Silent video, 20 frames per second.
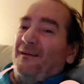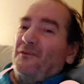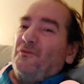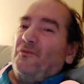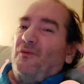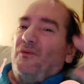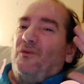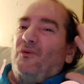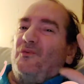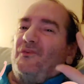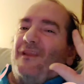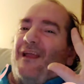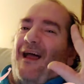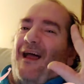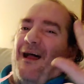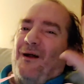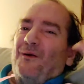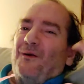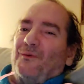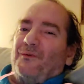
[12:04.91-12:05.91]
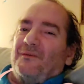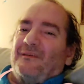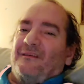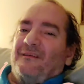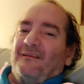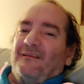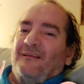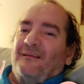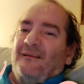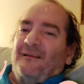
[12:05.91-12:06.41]
So it goes out.
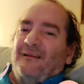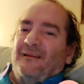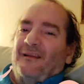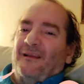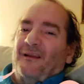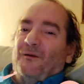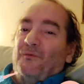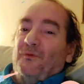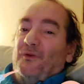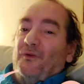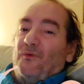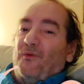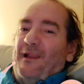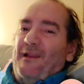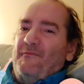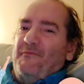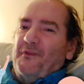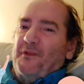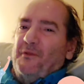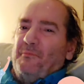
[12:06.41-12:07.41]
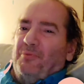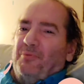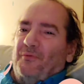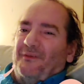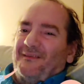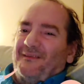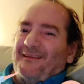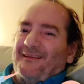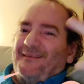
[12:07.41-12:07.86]
Well, gravity pulls